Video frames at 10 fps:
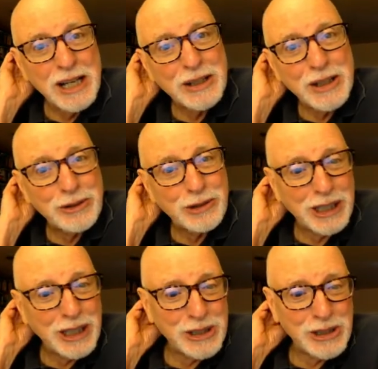another
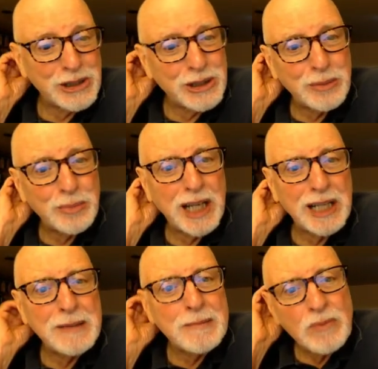occasion to
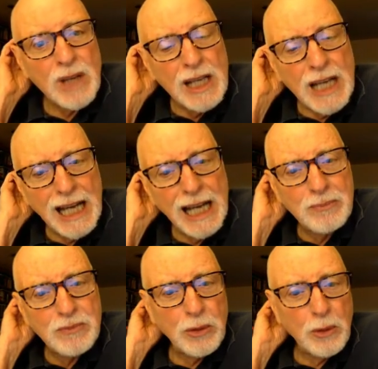debate it.
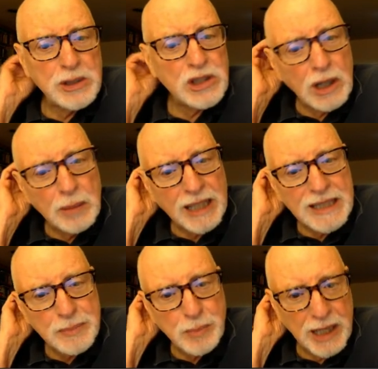And so when we talk about
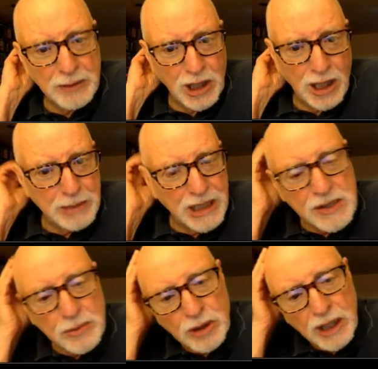the spread of
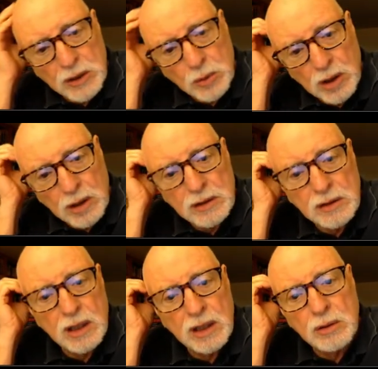communism throughout the world,
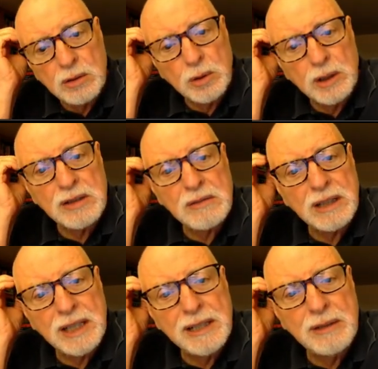uh, we're
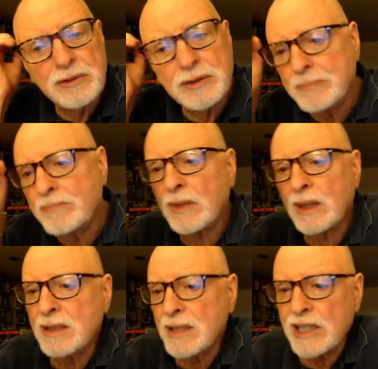kind of um,
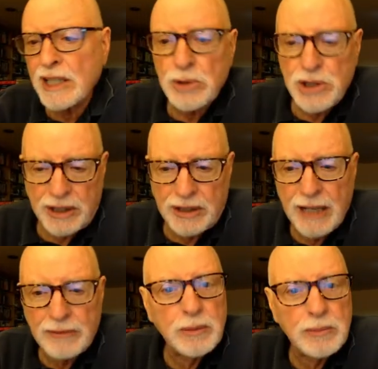distinguishing
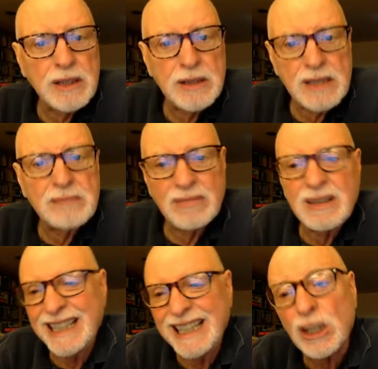that from this
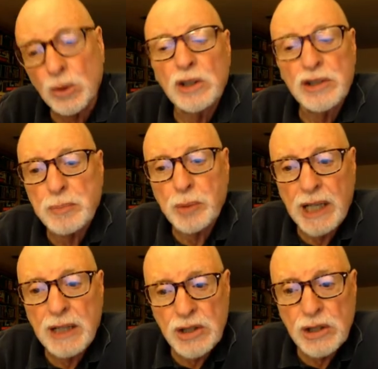equal
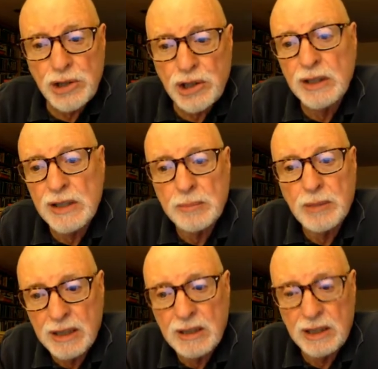spread of socialism,
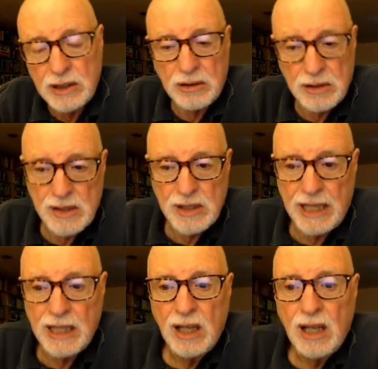I think you could say,
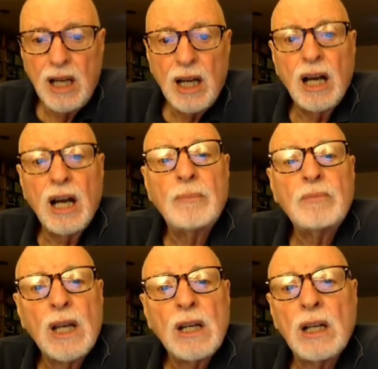um,
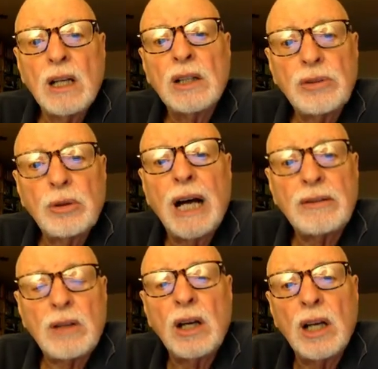uh,
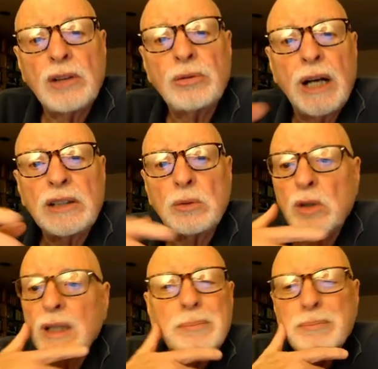throughout uh, throughout the
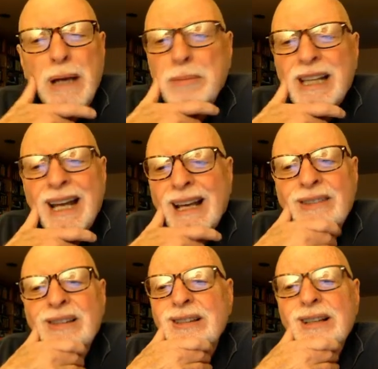world. And maybe that
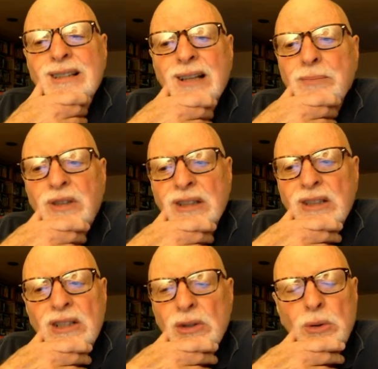has uh, something
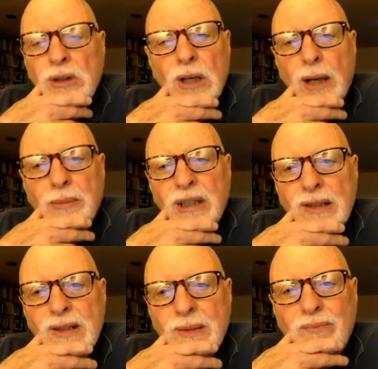to do with
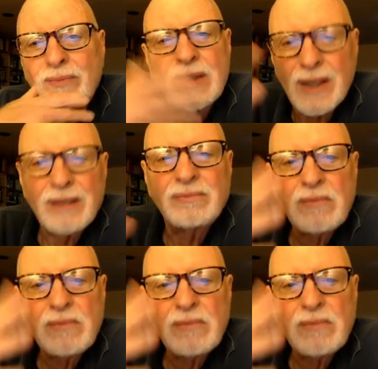communism. It's a